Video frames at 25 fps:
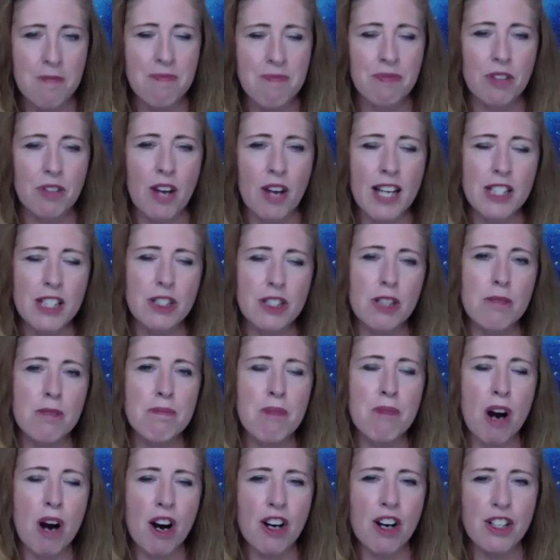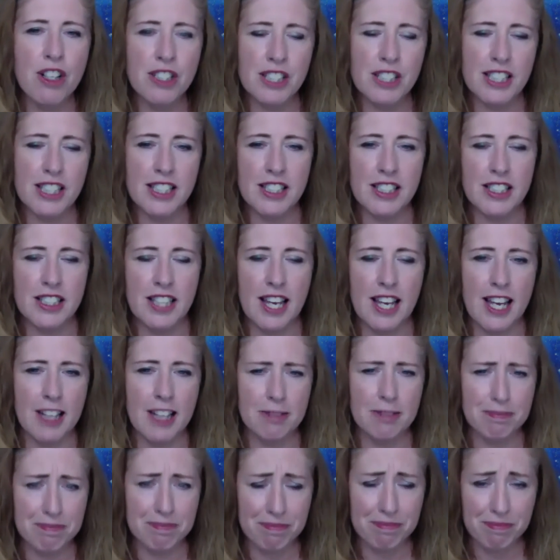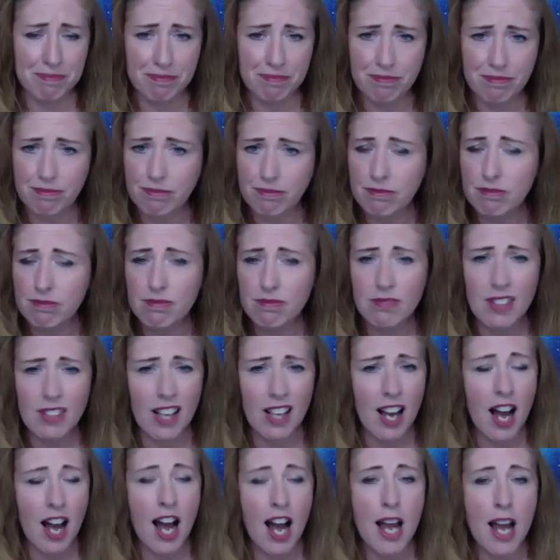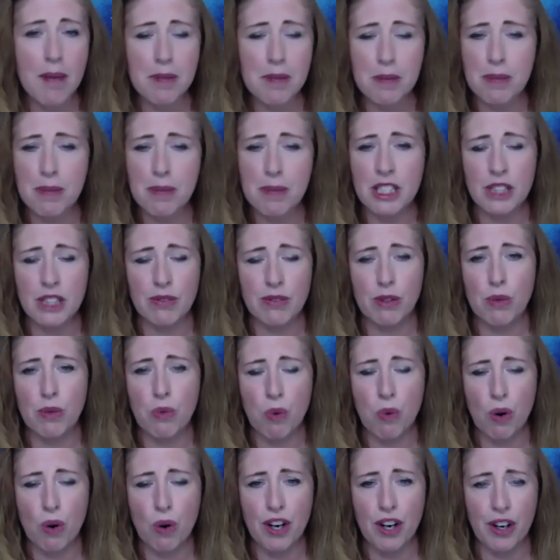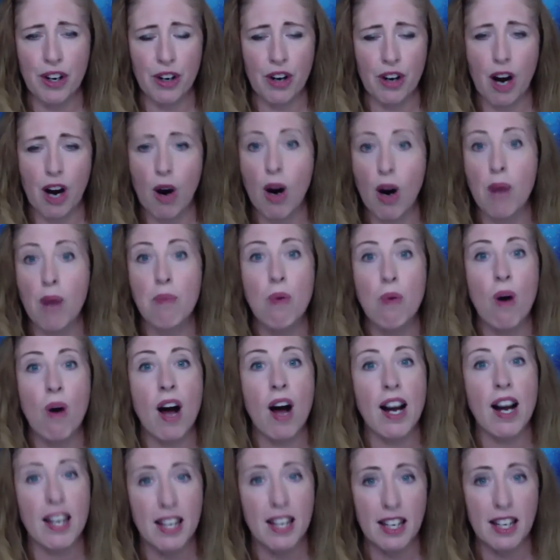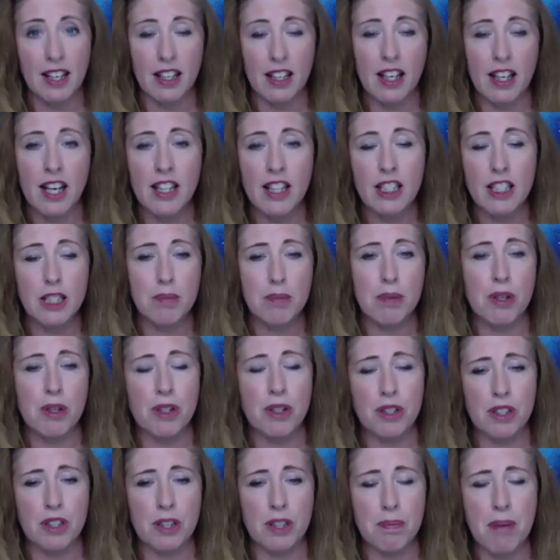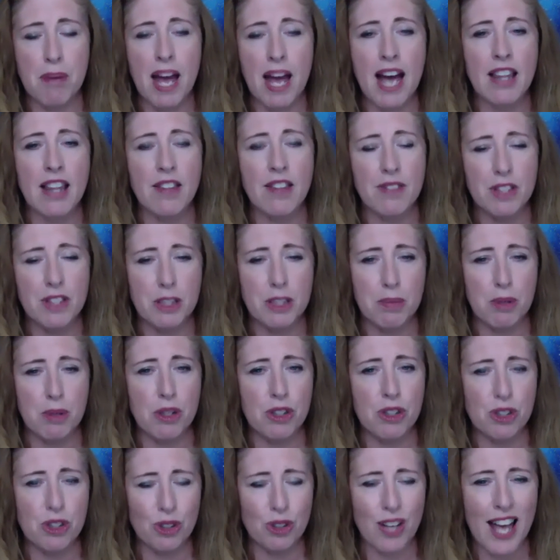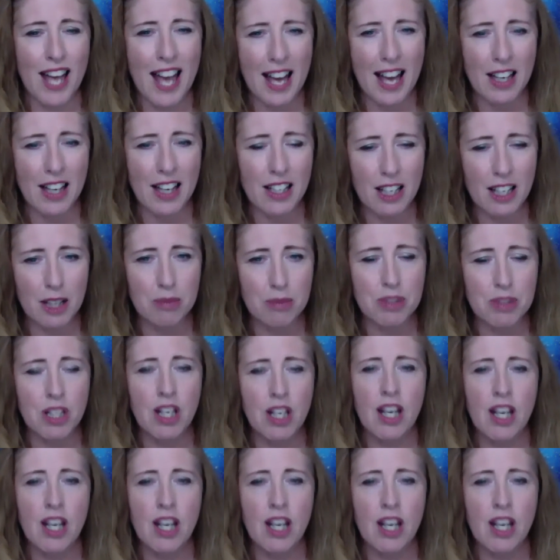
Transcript: Right? So Mars is saying, I am the peaceful warrior, or I'm walking the spirit, the path of the spiritual adept.